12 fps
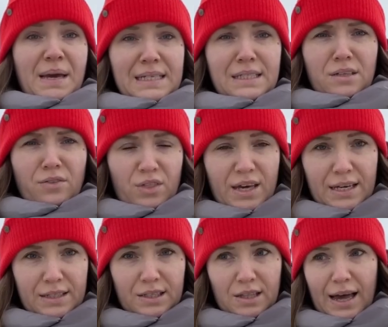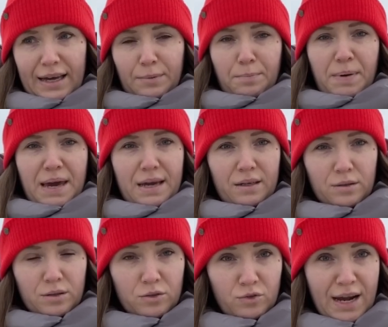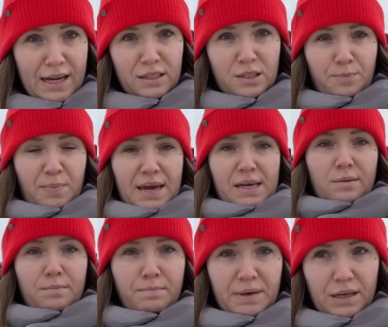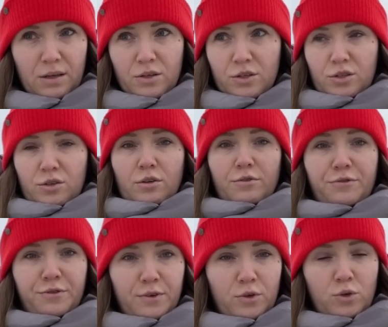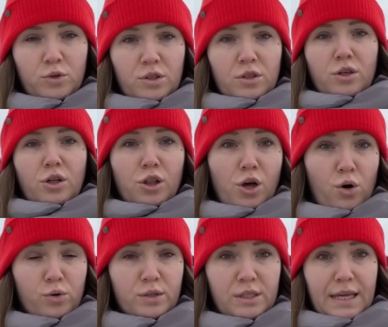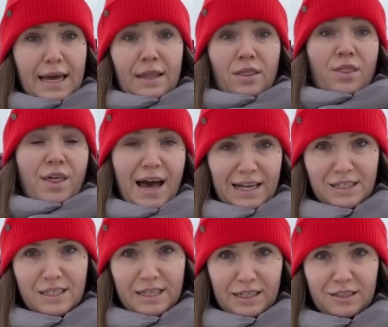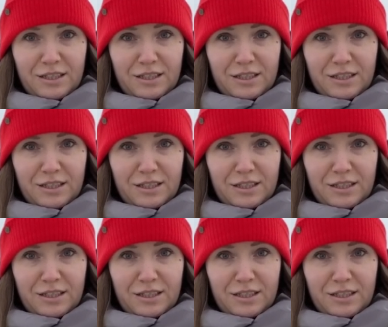basic things like paying rent, paying bills, food, clothes, and that's